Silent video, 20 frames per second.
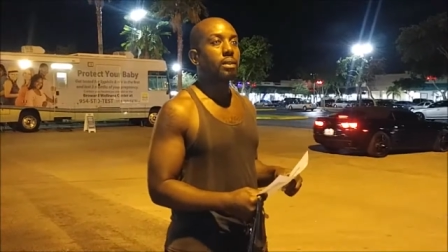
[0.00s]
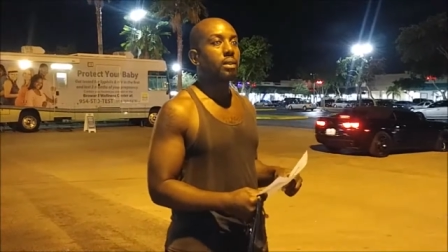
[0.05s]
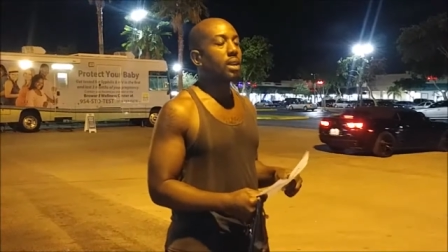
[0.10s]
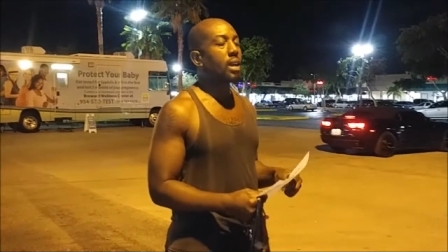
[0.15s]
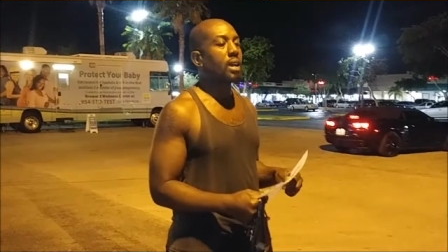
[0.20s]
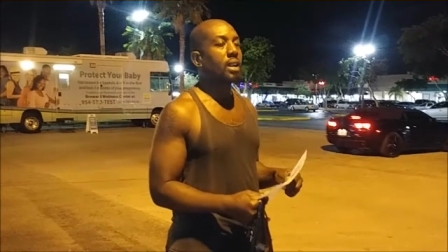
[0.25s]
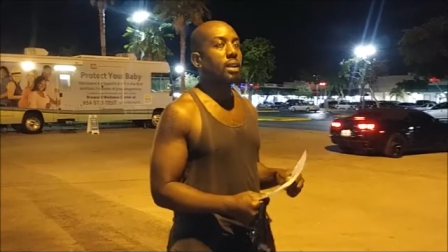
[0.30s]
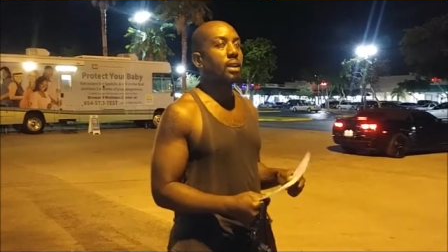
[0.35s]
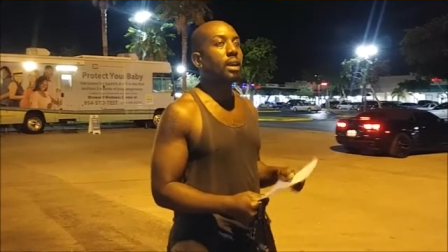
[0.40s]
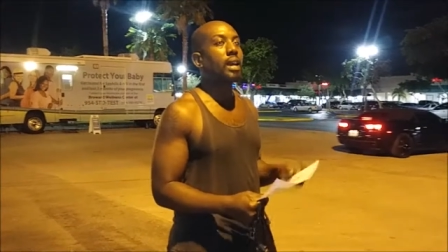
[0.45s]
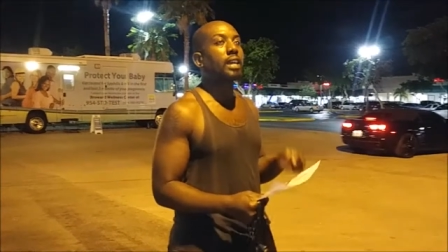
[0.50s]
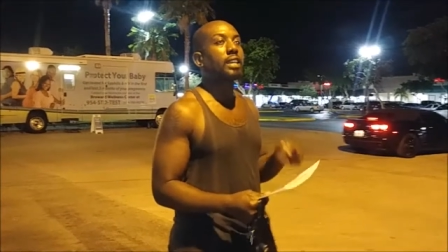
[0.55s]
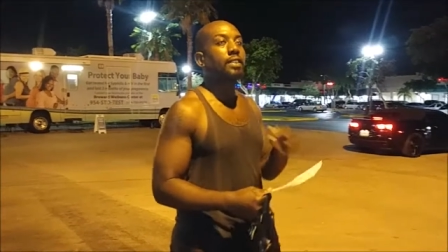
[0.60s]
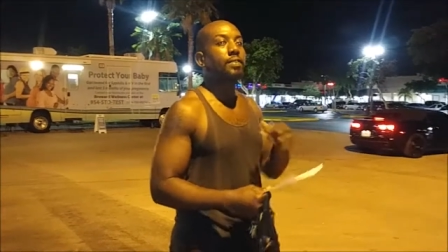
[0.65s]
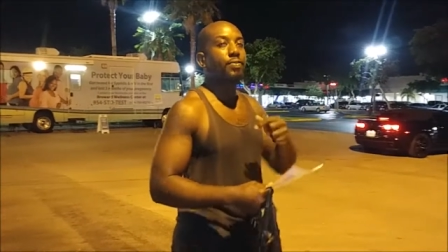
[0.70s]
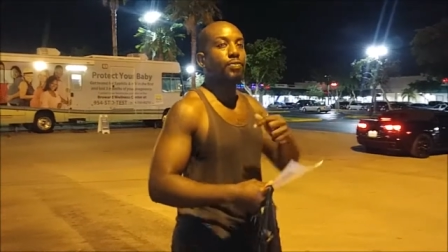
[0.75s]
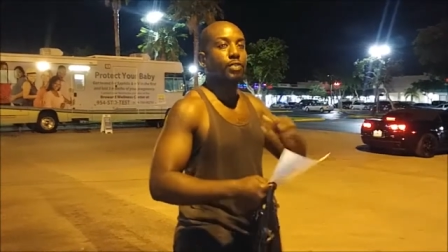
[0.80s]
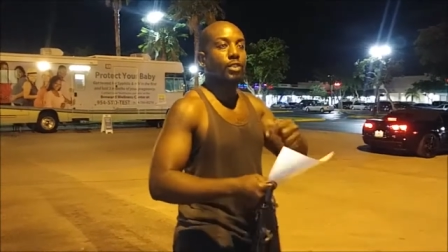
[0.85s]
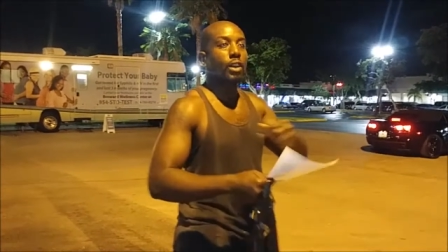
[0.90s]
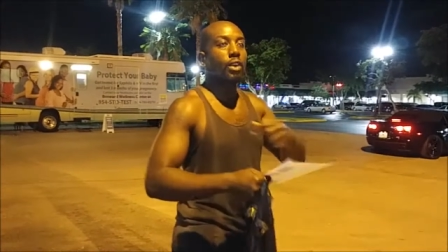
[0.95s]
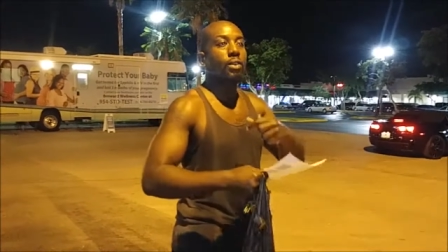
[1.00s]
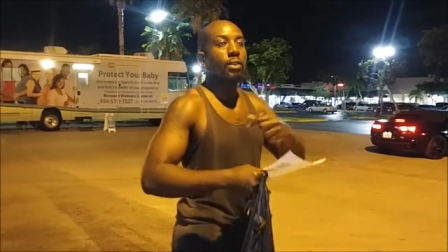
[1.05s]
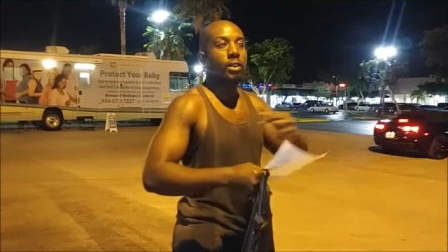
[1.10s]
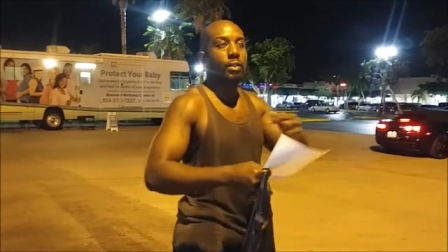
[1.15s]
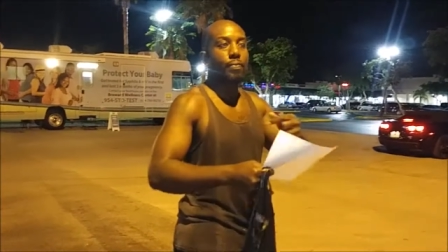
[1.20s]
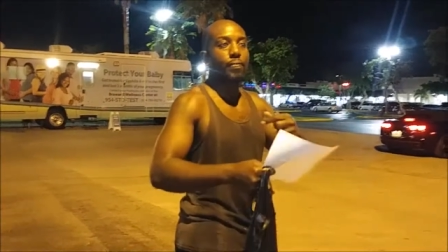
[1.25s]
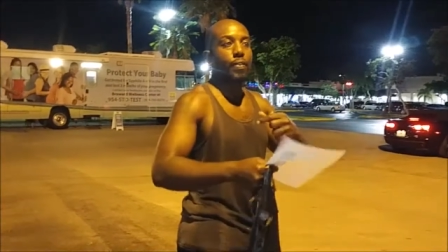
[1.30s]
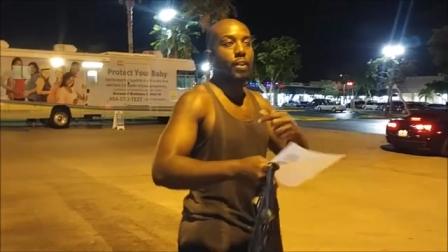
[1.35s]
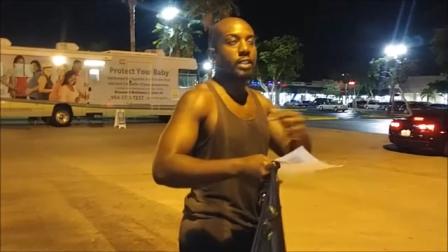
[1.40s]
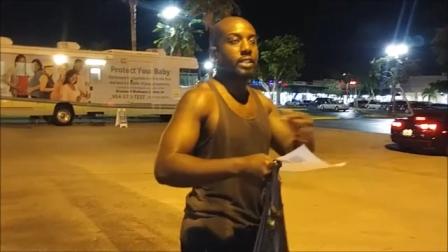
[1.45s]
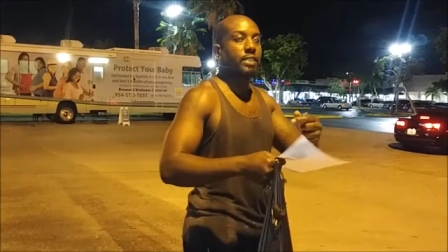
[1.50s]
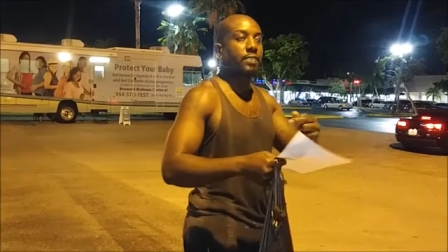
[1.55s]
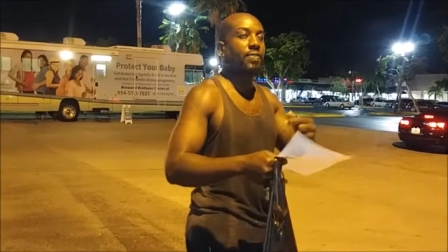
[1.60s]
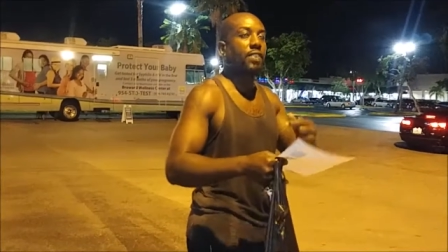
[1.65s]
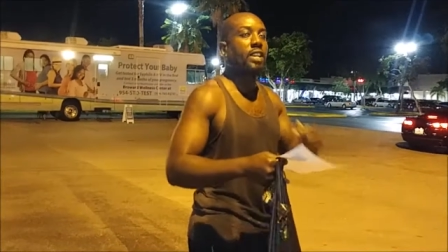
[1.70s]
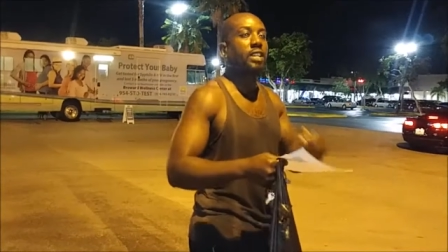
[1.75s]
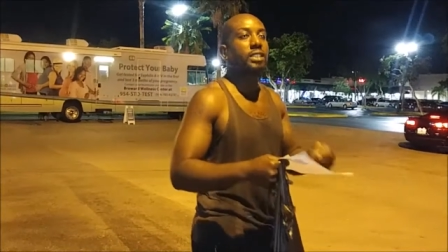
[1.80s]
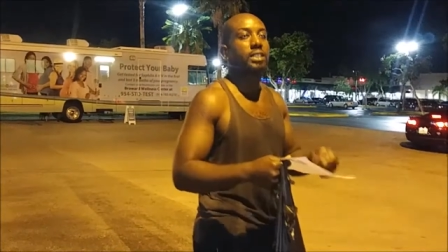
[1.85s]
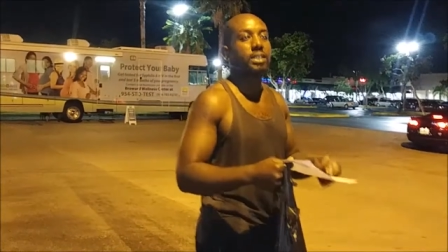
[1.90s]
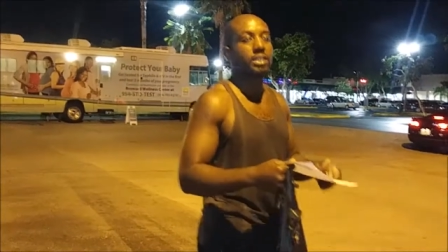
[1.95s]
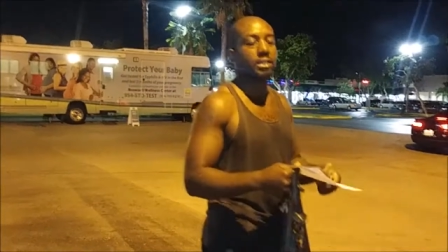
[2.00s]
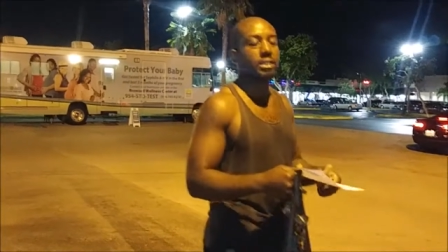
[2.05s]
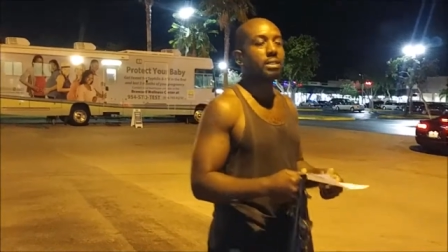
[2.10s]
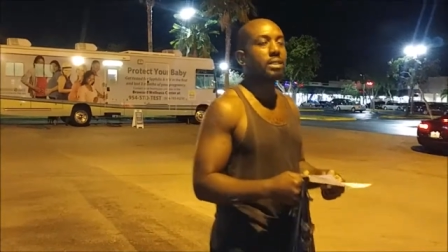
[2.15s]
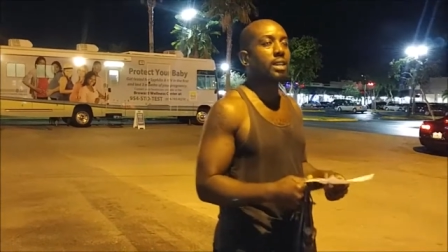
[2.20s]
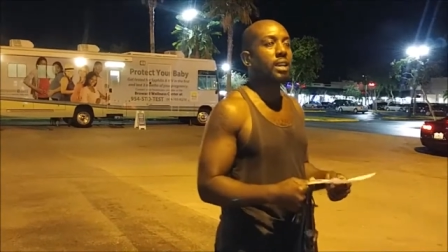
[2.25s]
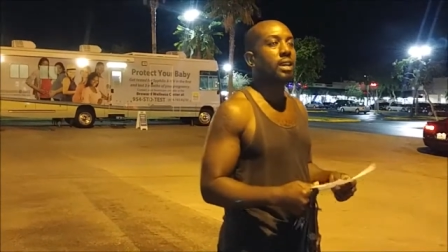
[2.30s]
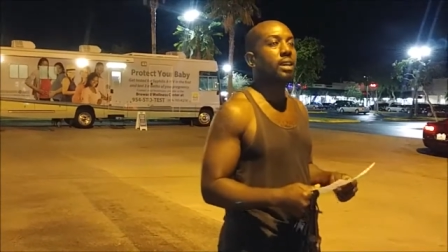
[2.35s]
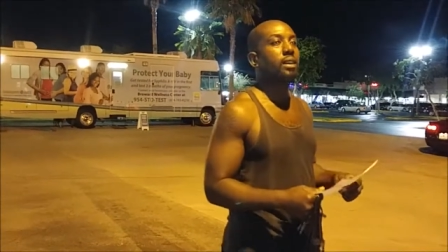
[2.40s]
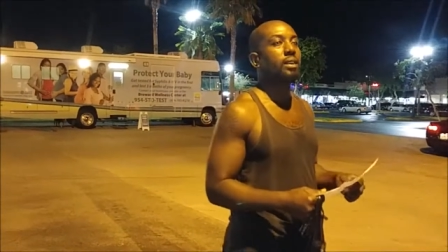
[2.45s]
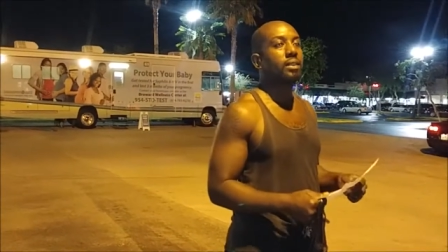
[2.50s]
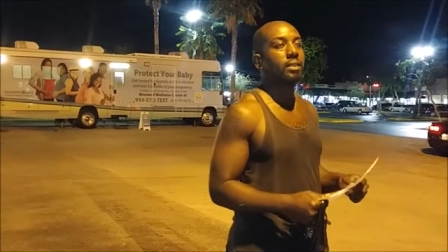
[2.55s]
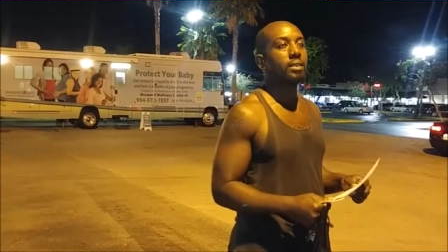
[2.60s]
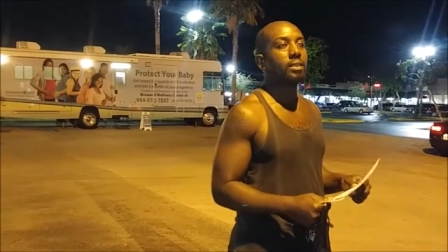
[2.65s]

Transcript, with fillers: Not I, talking face to face. Yeah. Not